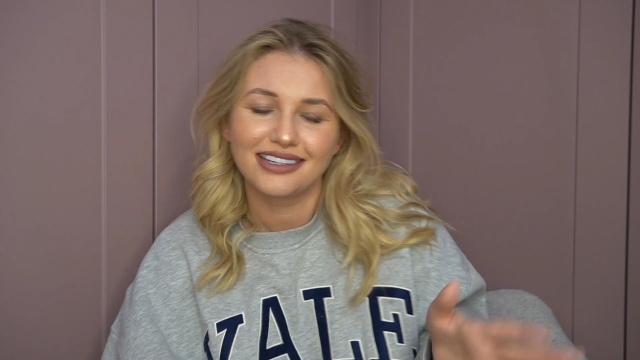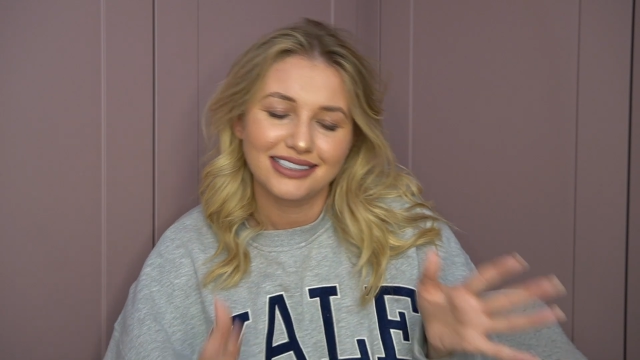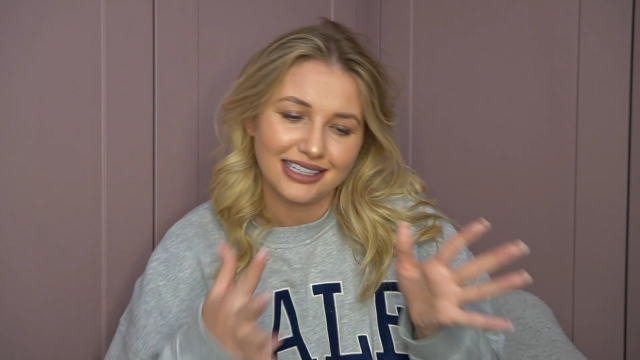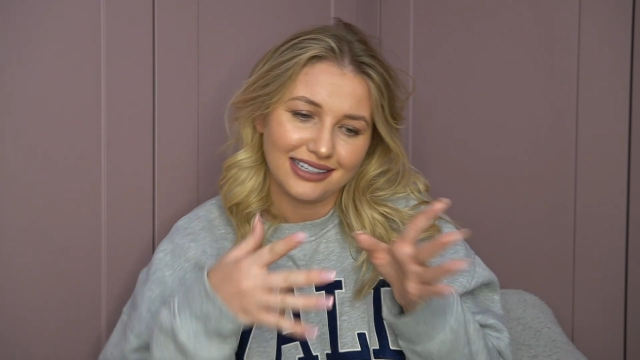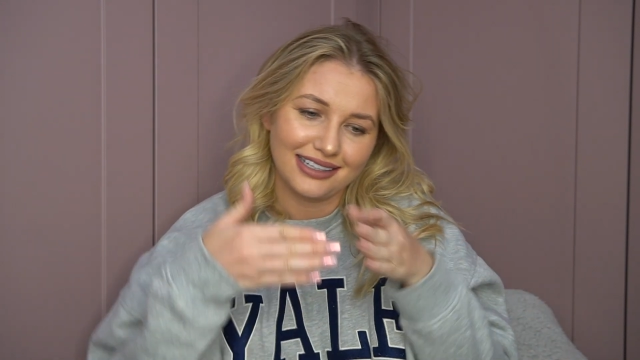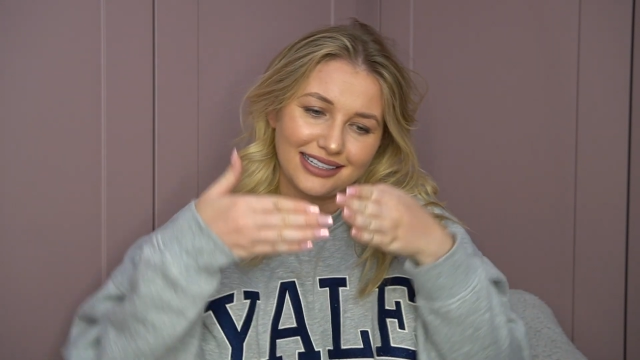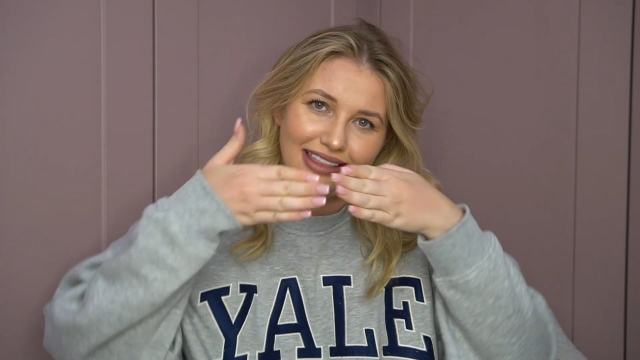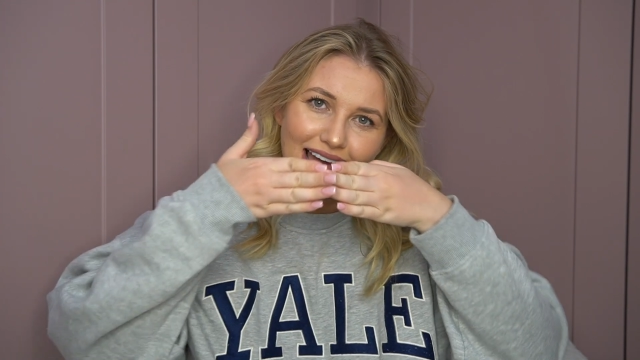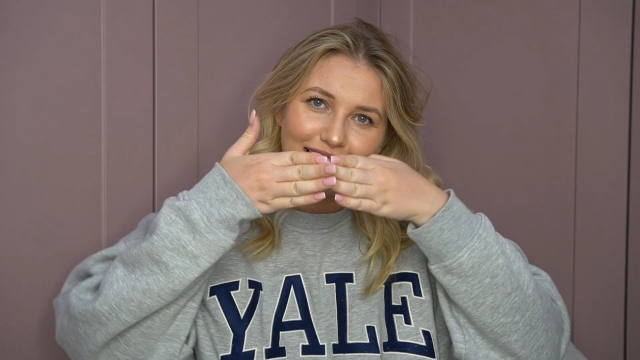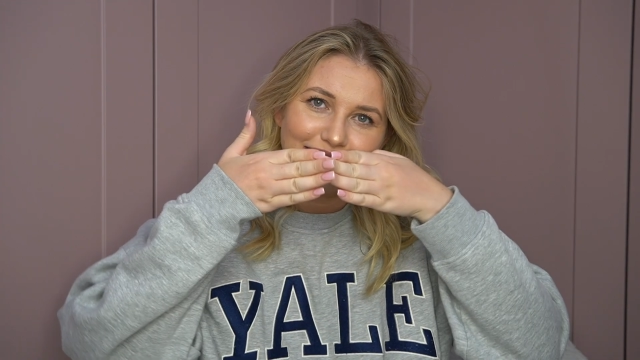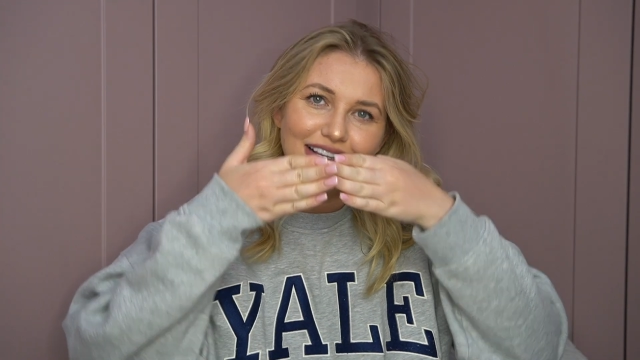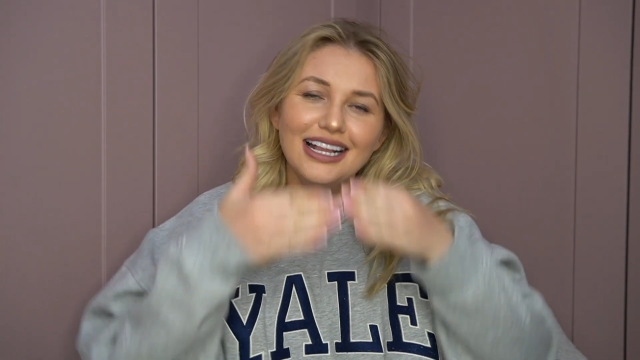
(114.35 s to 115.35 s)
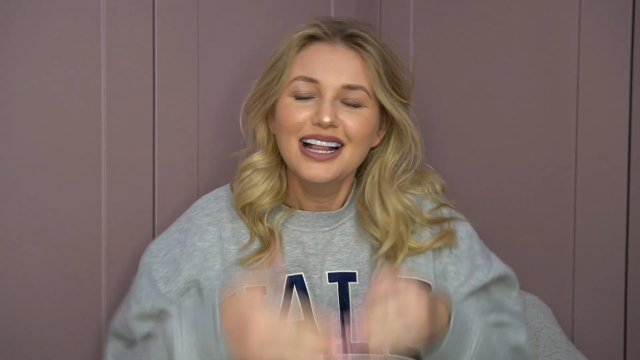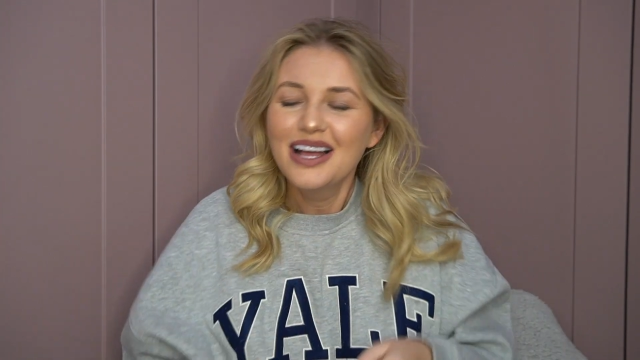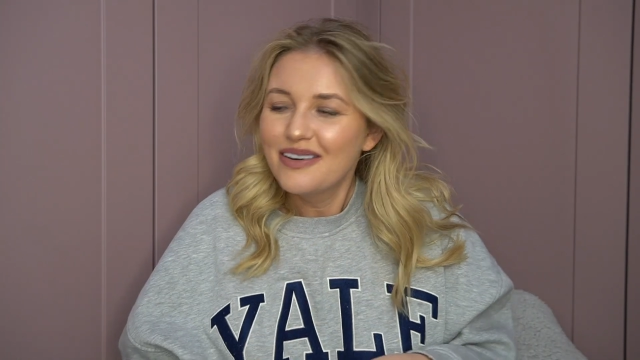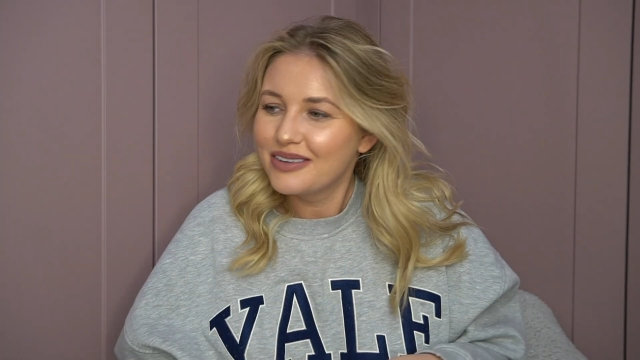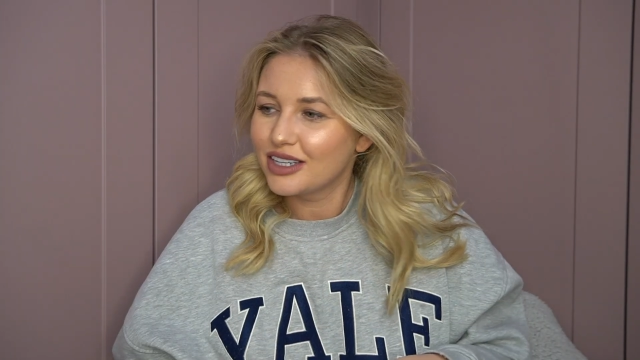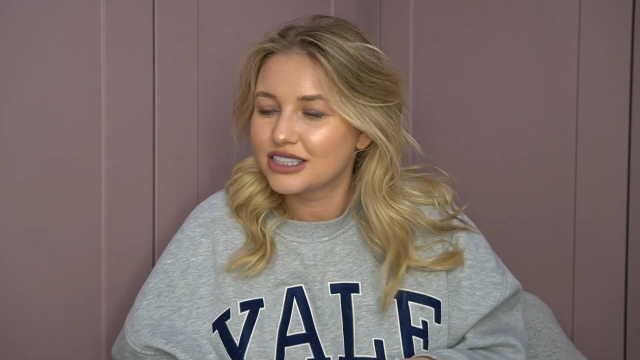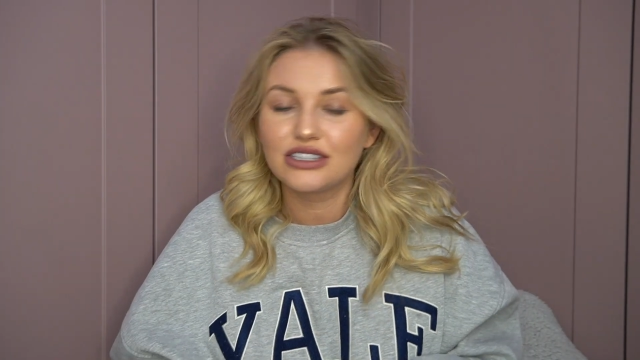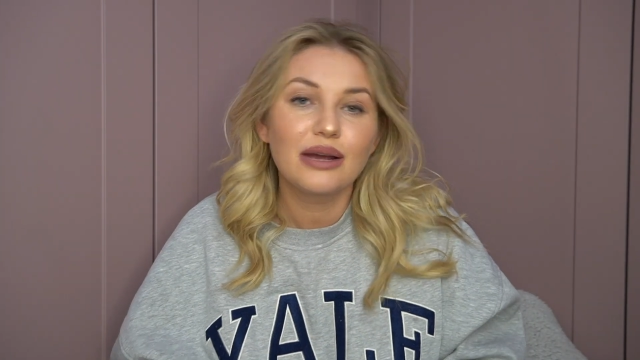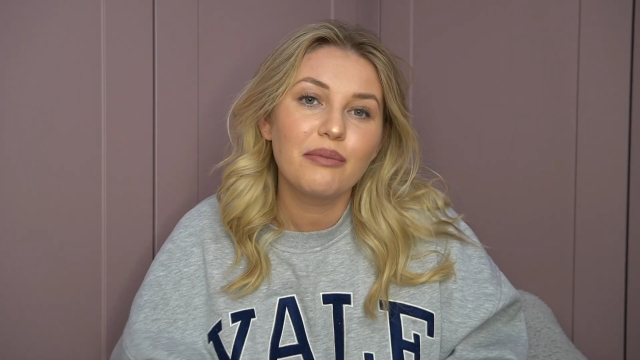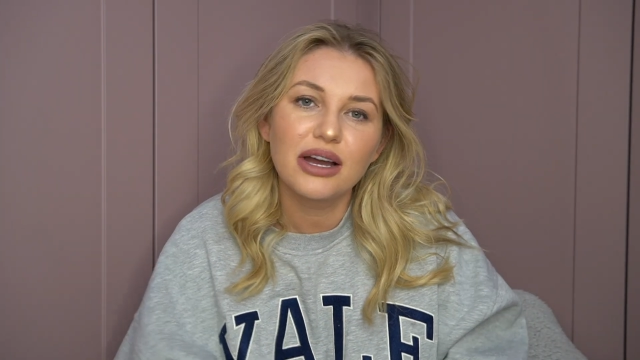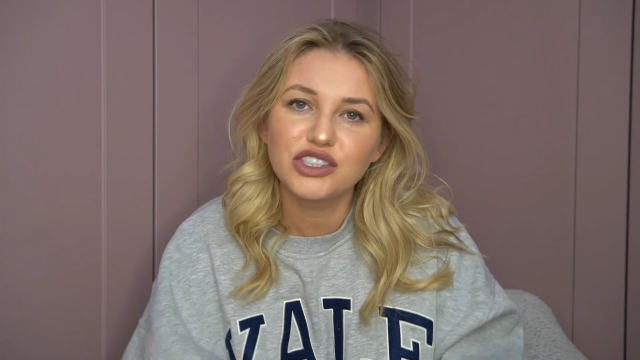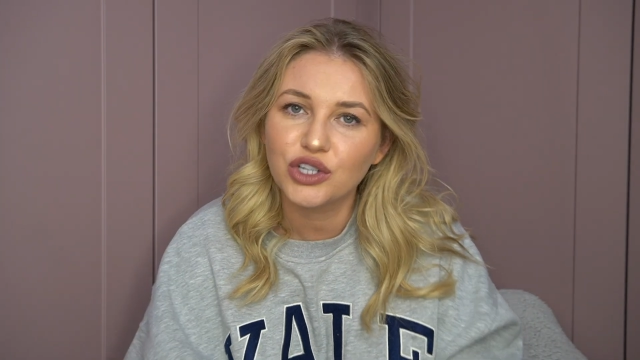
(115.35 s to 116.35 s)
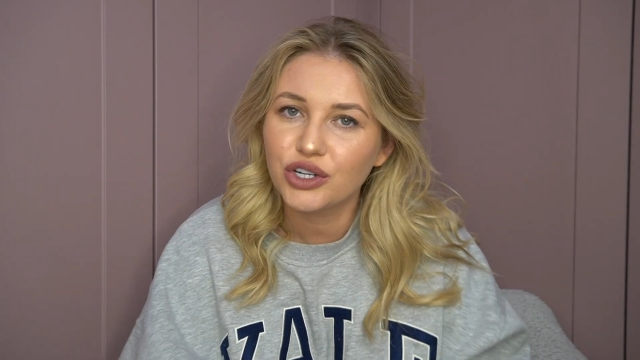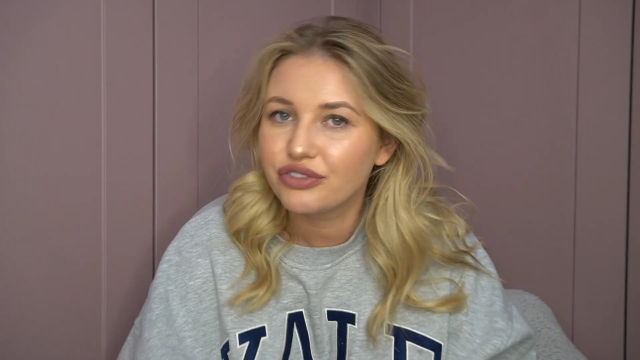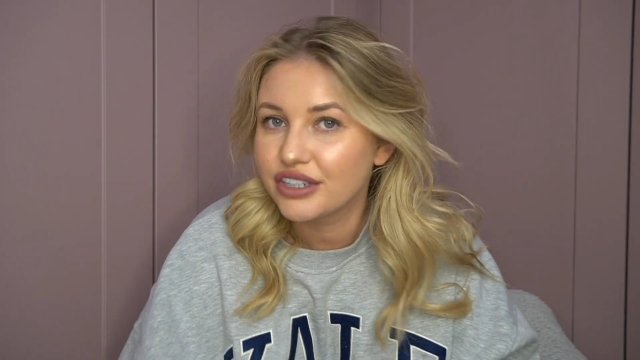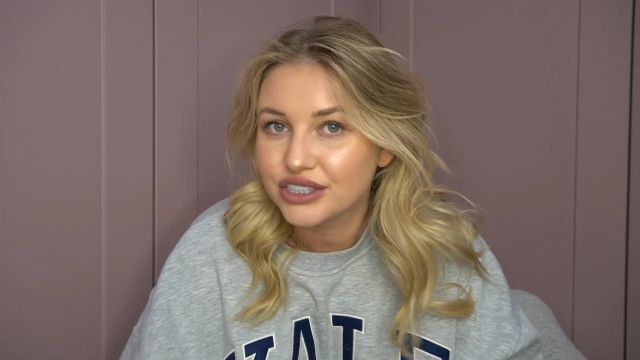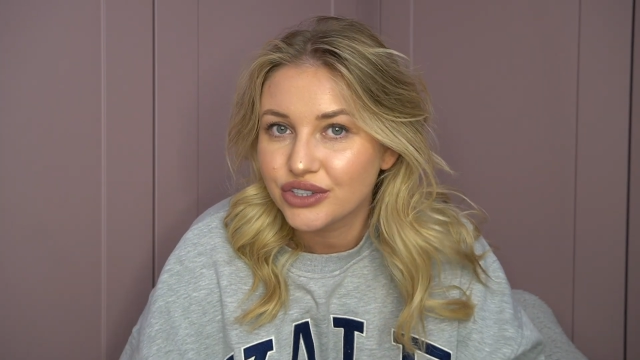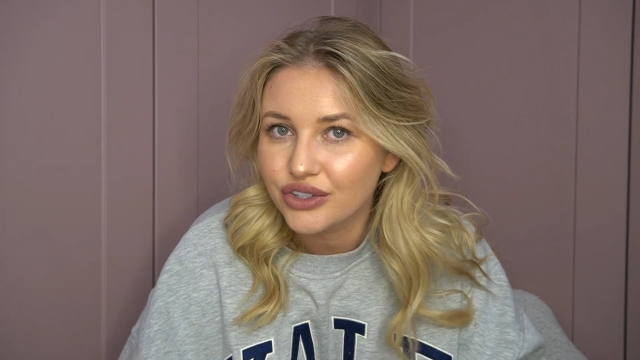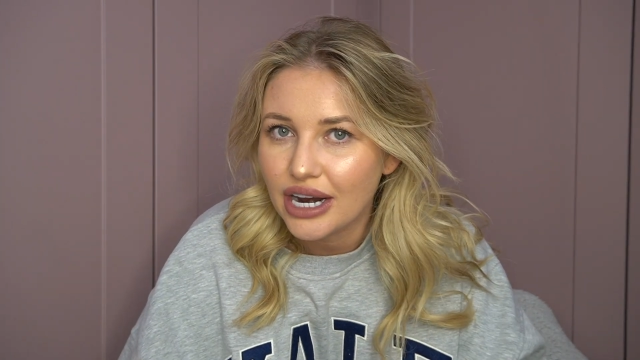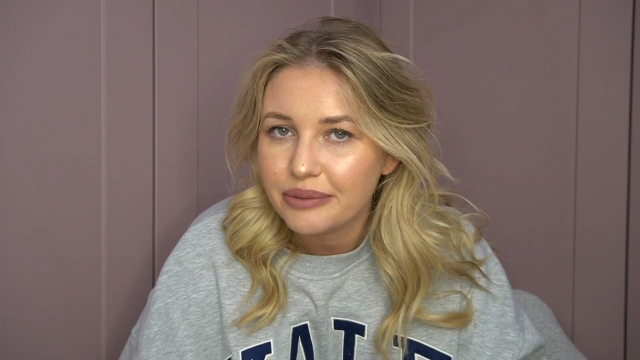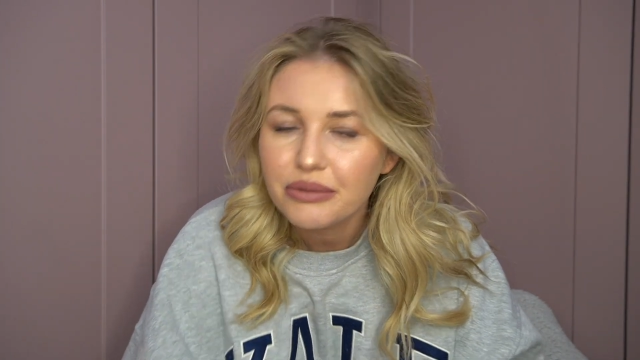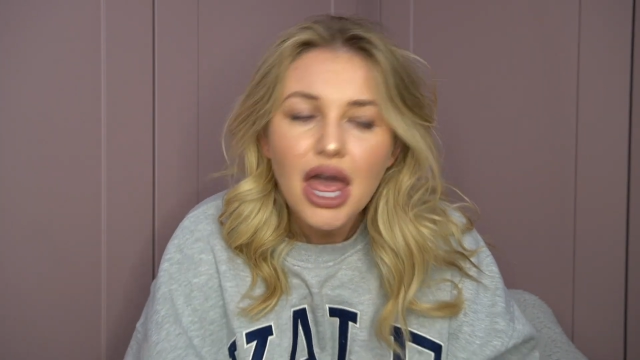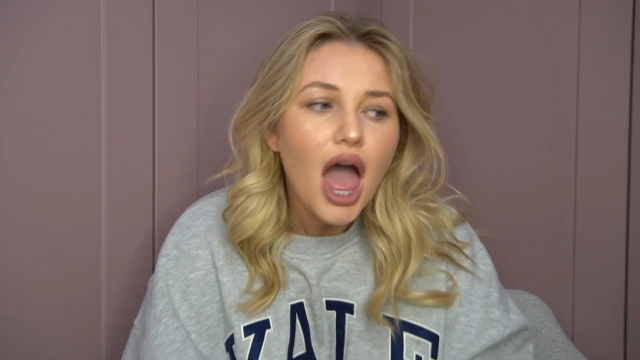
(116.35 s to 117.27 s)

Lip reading: because it goes like that. But Oxford Street, my geography is not great.